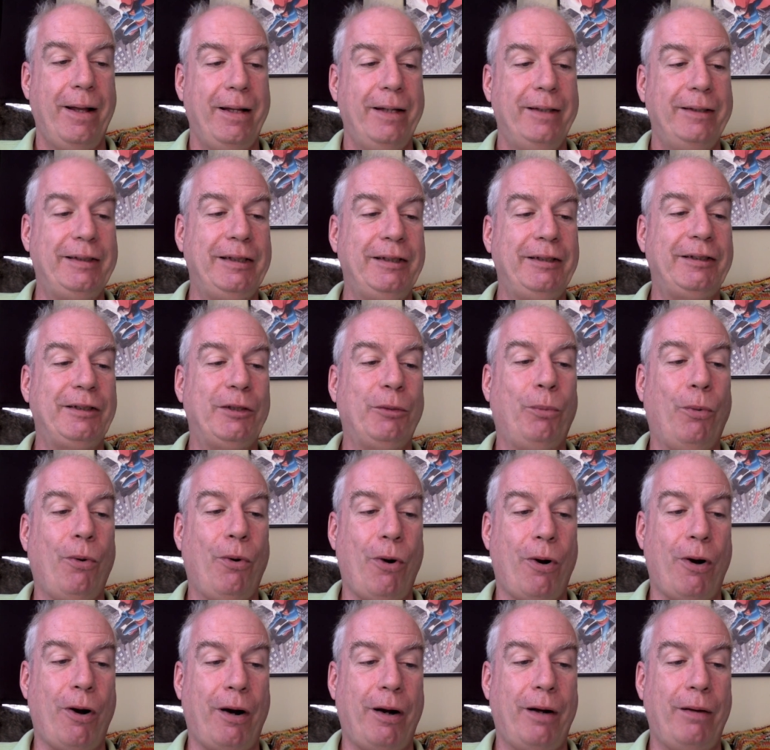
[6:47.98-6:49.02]
Since the
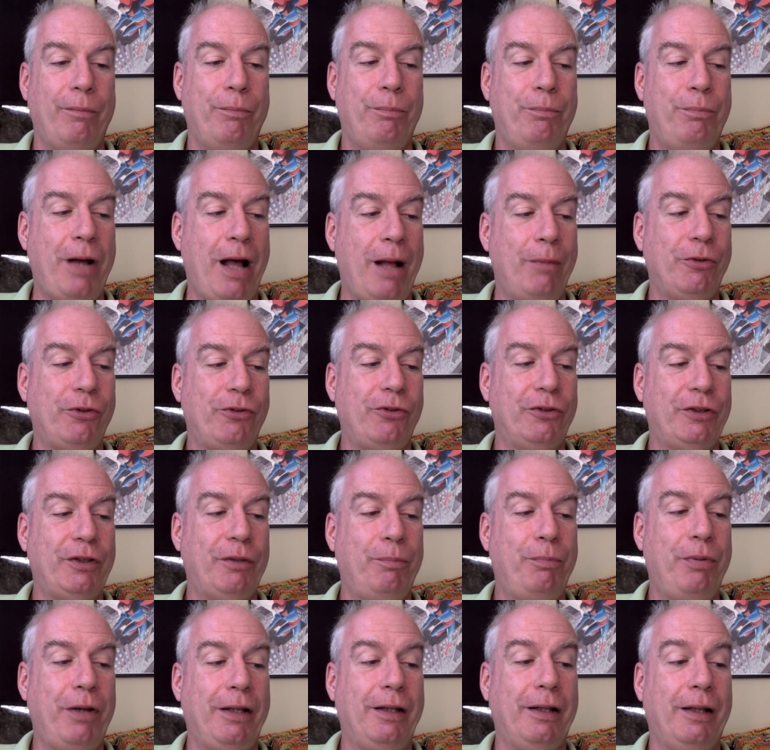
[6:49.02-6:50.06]
war, publishers
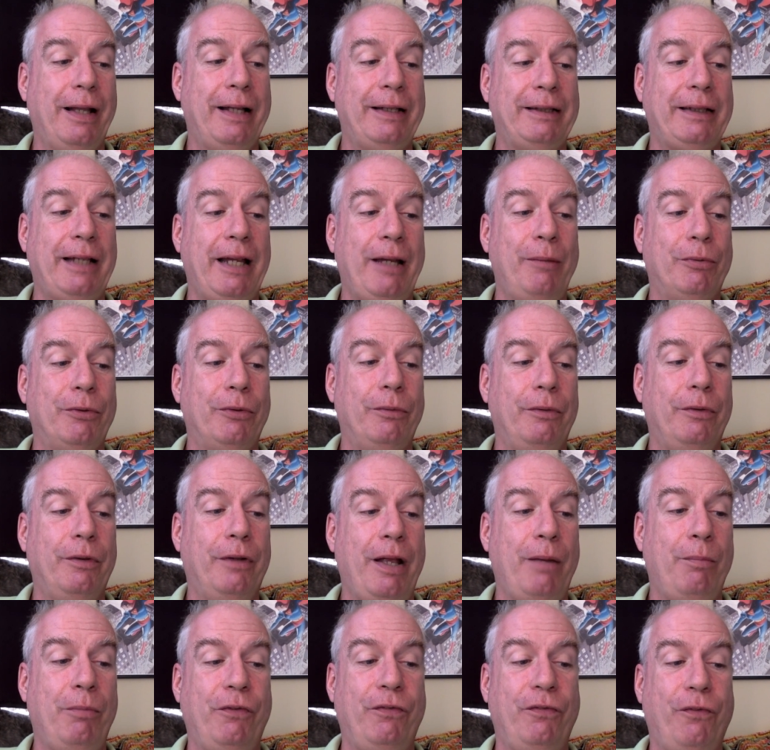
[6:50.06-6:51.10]
have been less able
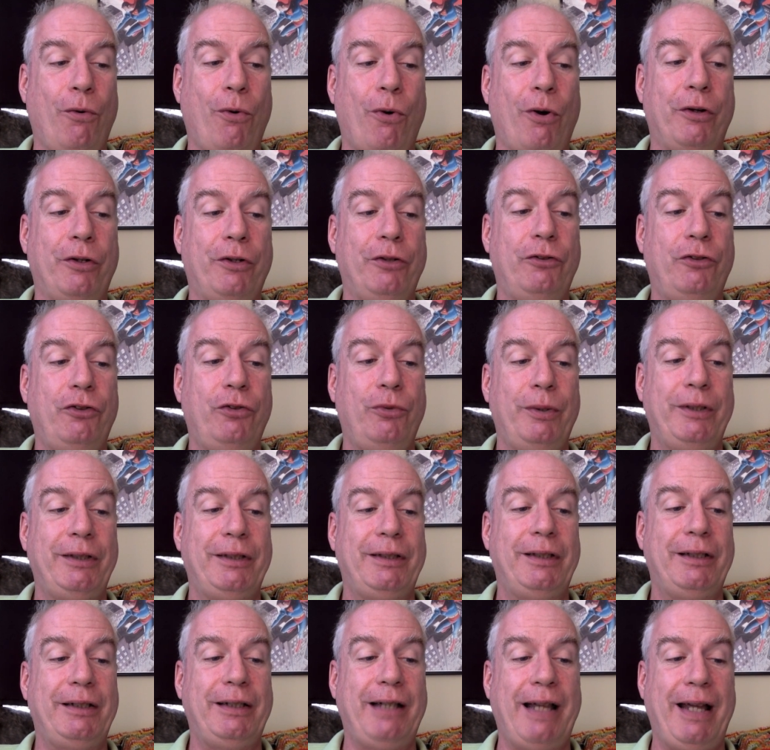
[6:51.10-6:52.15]
than before to
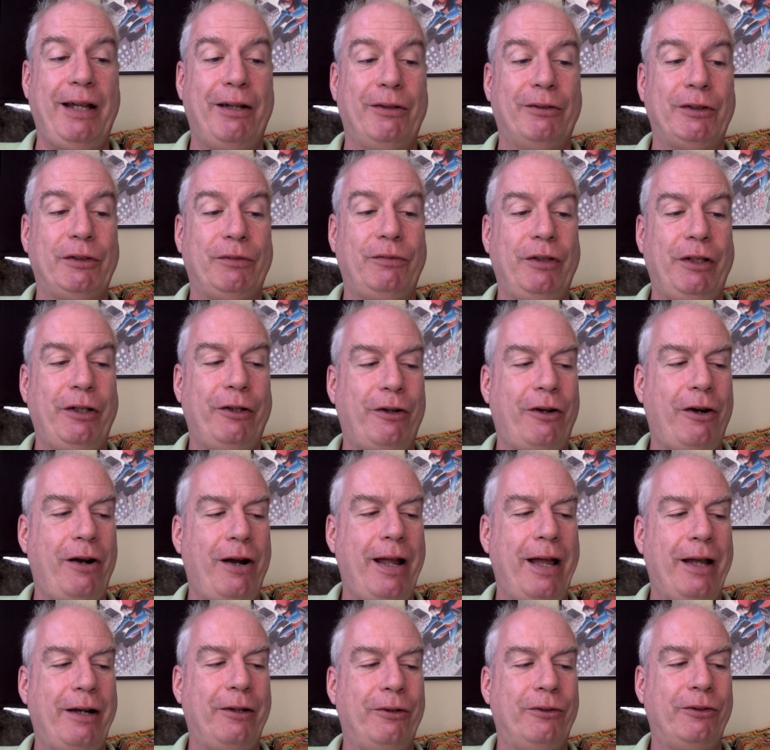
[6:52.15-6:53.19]
twist the tails of
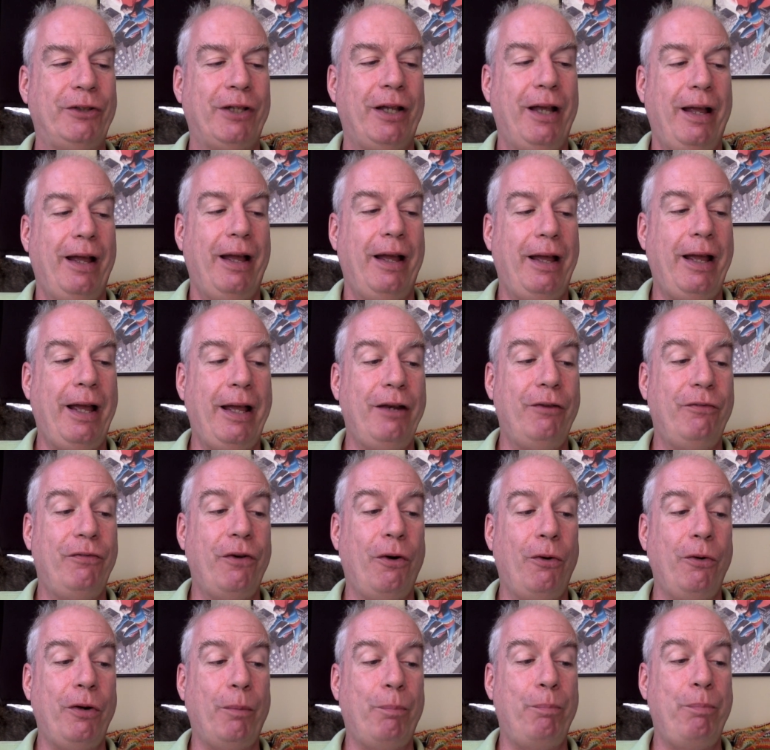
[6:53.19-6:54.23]
literary editors and
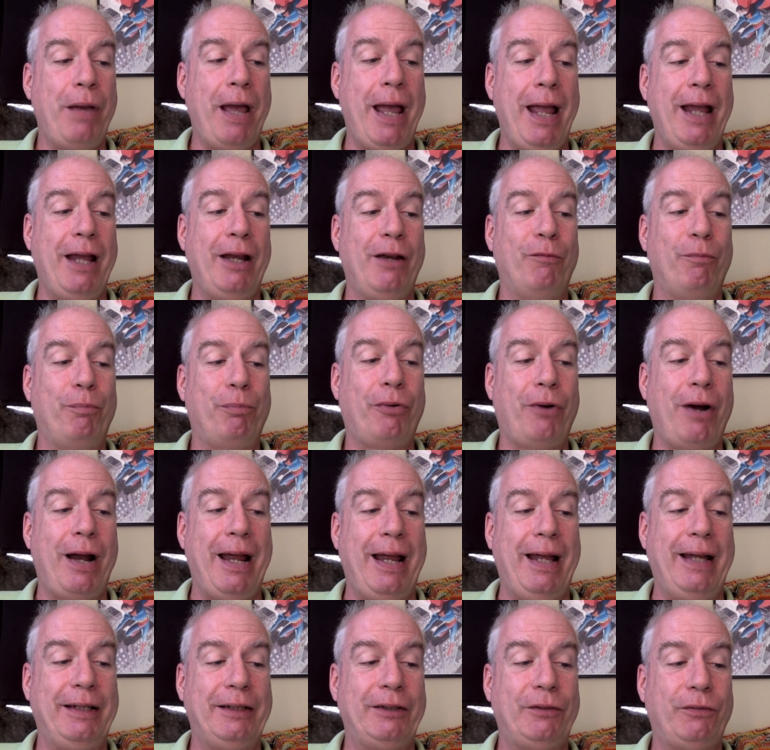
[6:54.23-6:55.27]
evoke a pain of
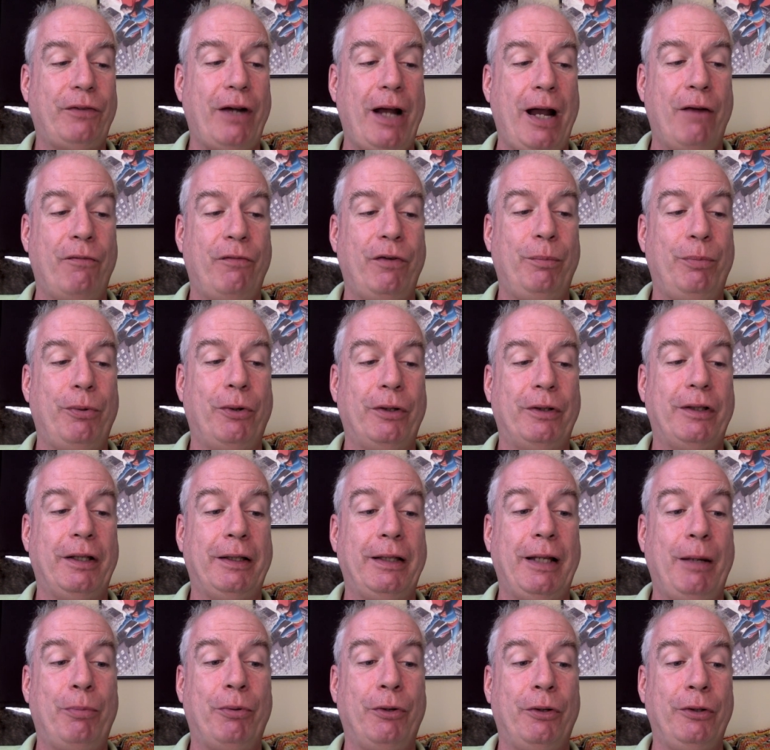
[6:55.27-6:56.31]
praise for every book
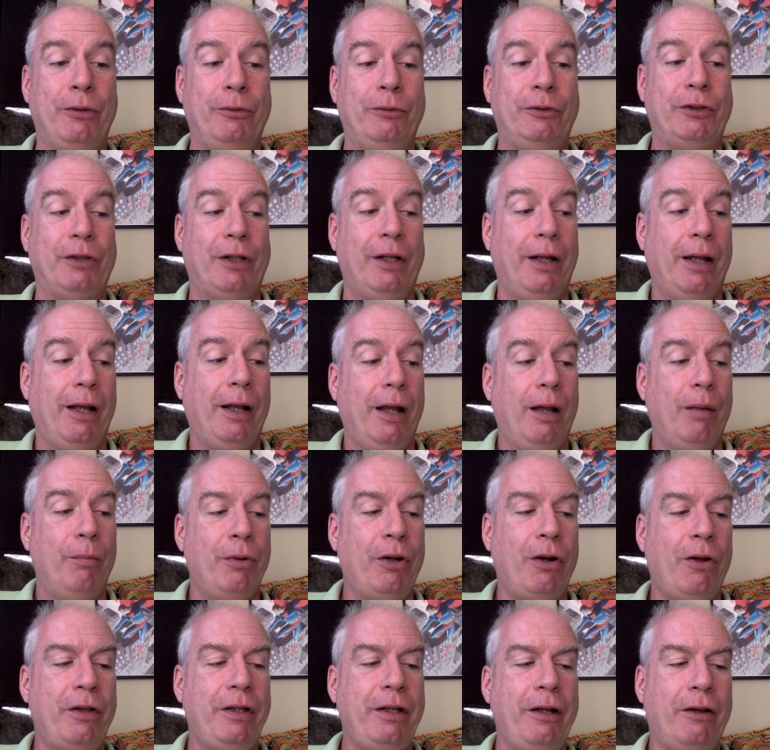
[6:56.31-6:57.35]
that they produce.
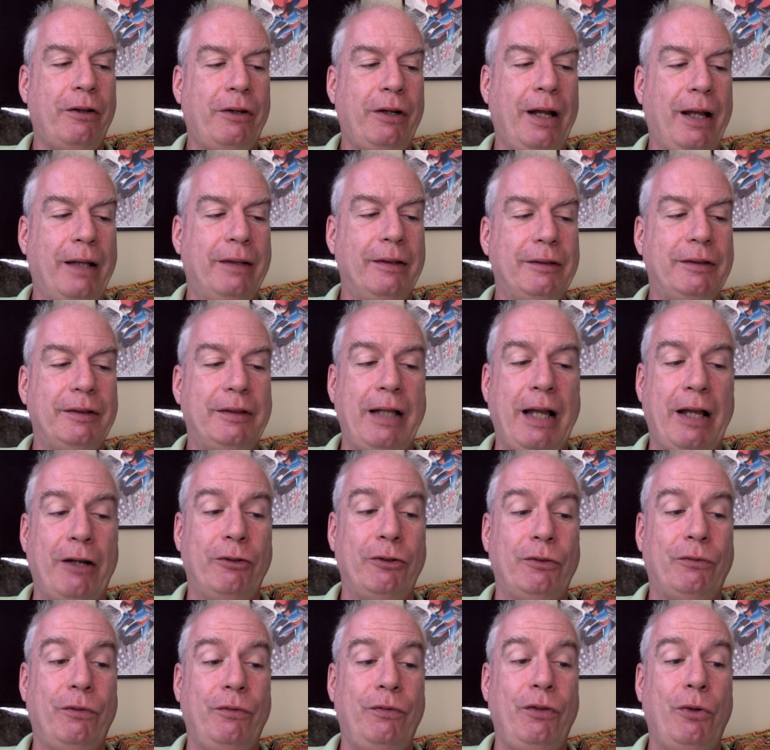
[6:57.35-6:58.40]
But on the other hand, the
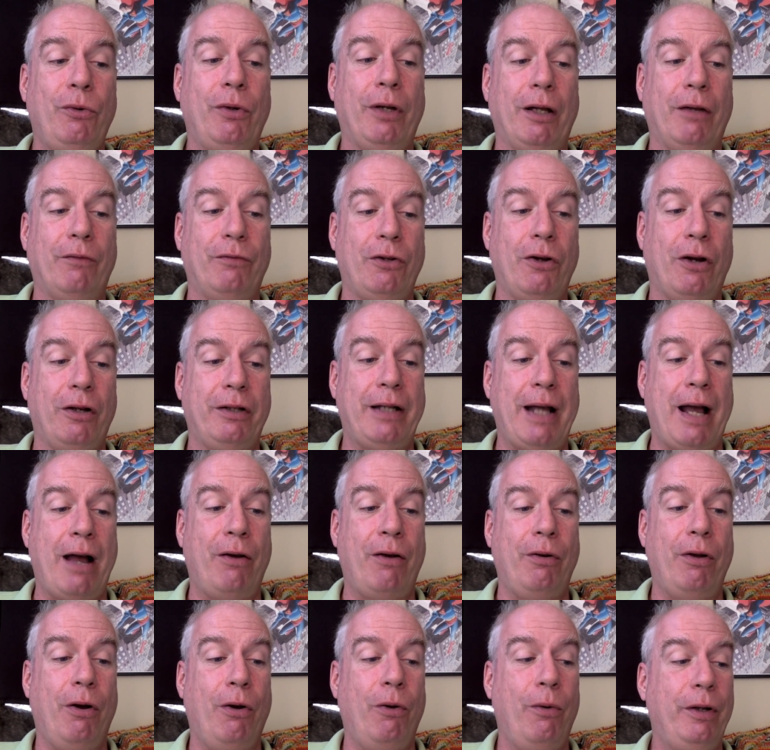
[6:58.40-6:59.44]
standards of reviewing have gone
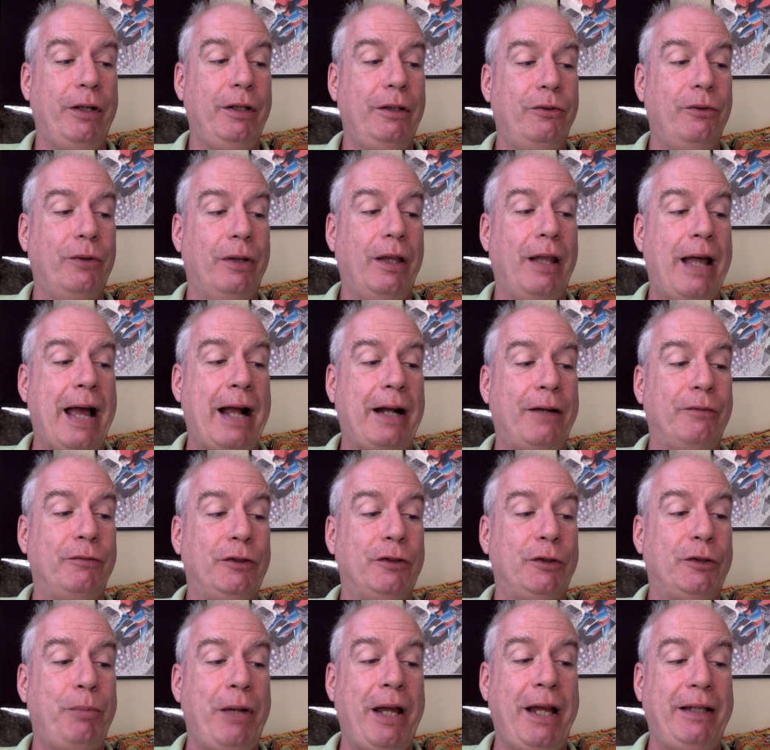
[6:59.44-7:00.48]
down owing to a lack of
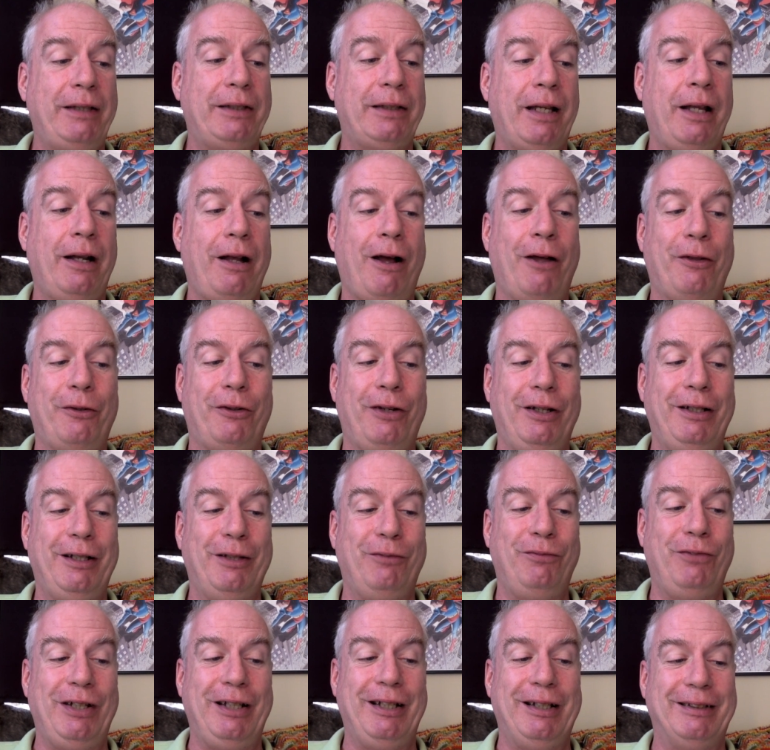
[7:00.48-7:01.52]
space and other
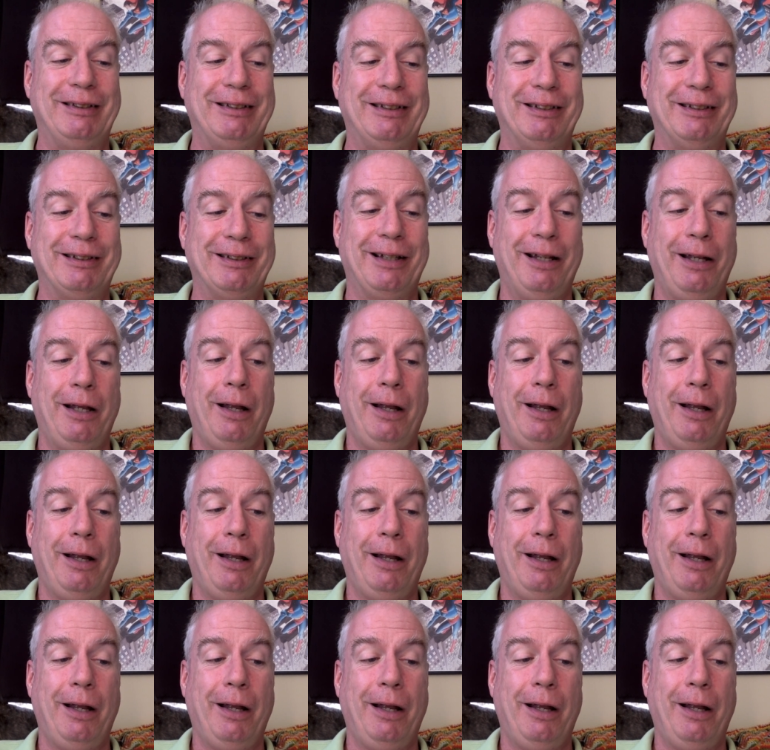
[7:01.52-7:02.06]
inconveniences.